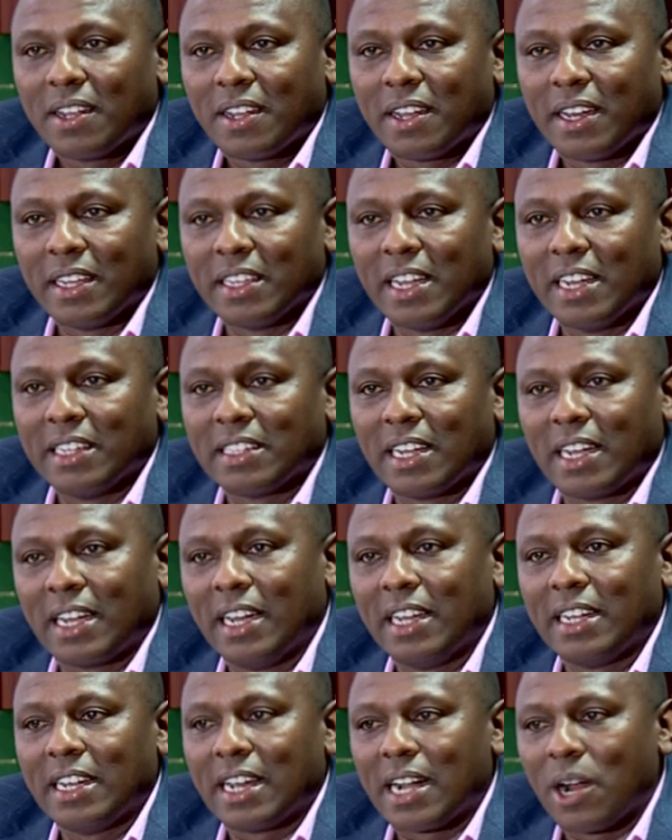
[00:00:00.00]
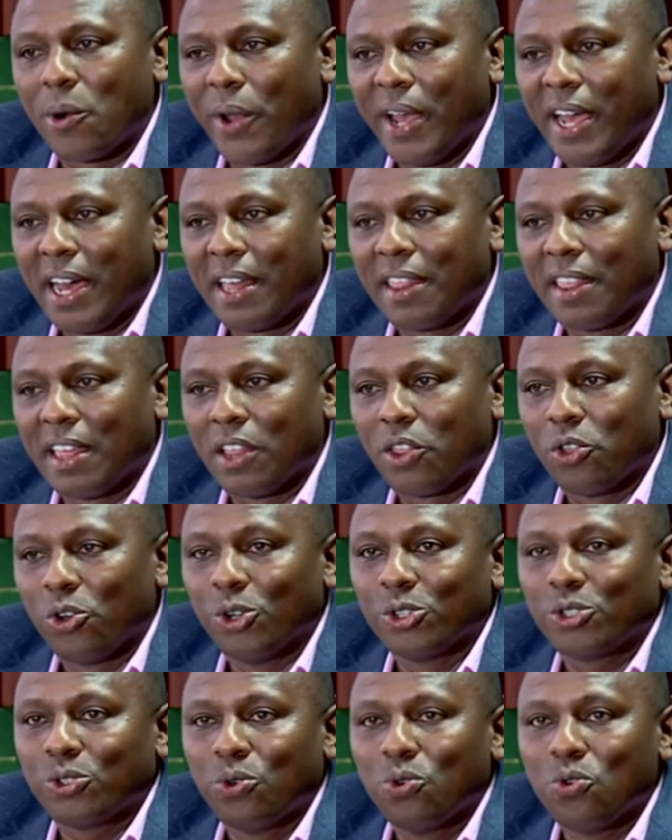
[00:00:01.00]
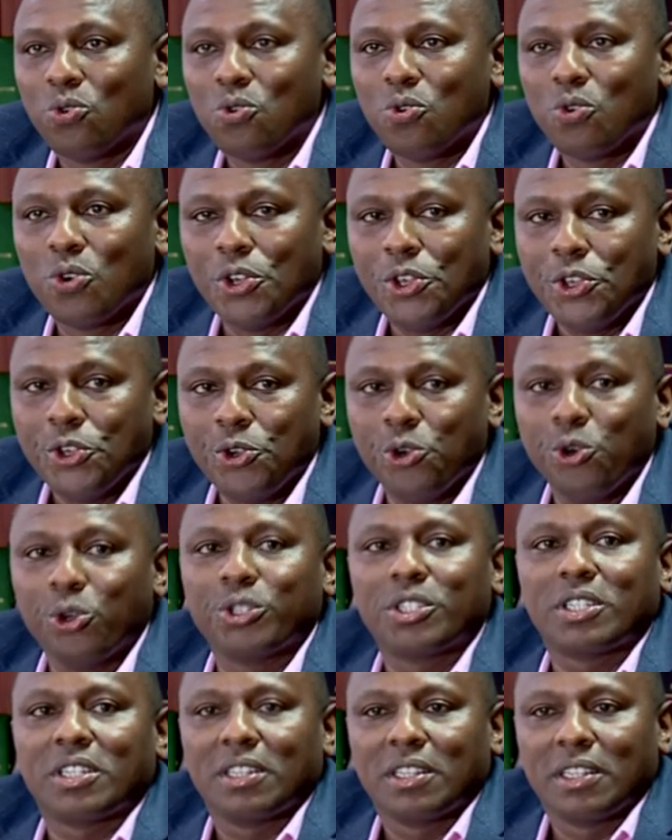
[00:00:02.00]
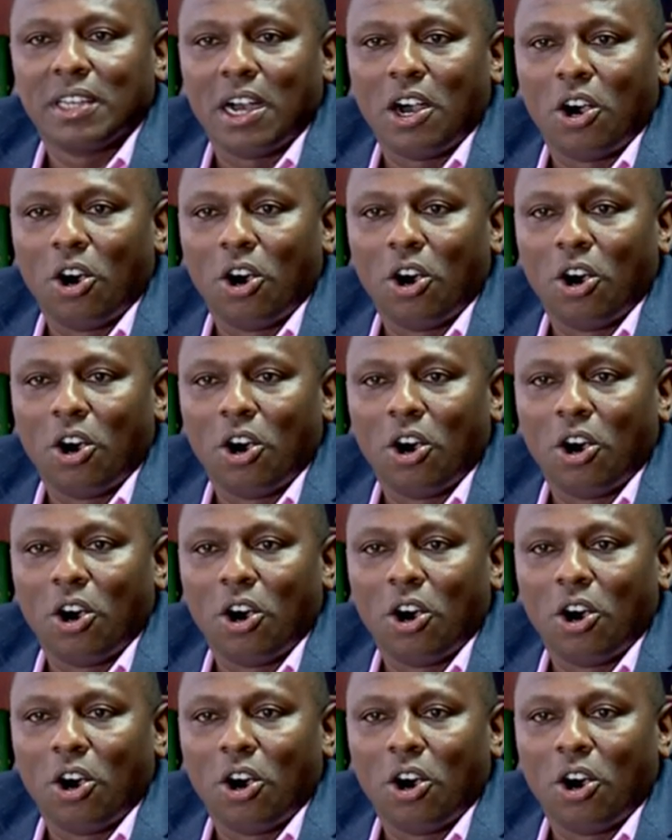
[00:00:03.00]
Kenyans again are aware there are those who used their